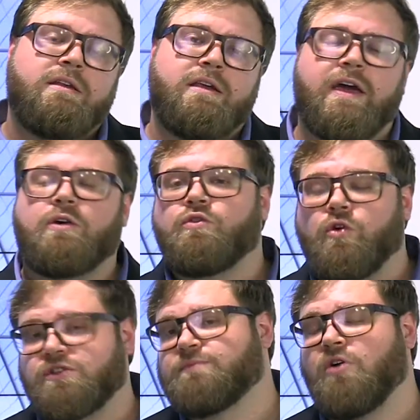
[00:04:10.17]
Now, that could
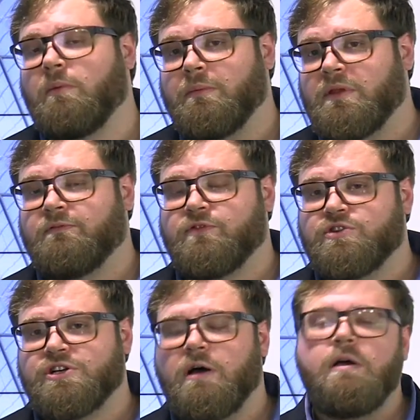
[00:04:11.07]
cause a problem in the
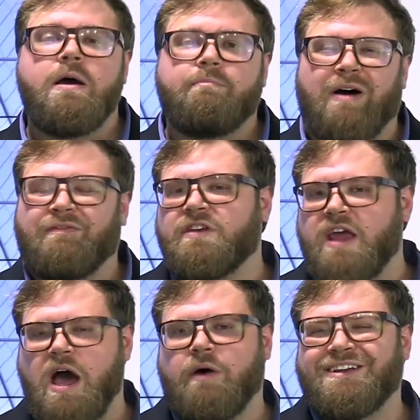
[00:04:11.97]
future, but for now,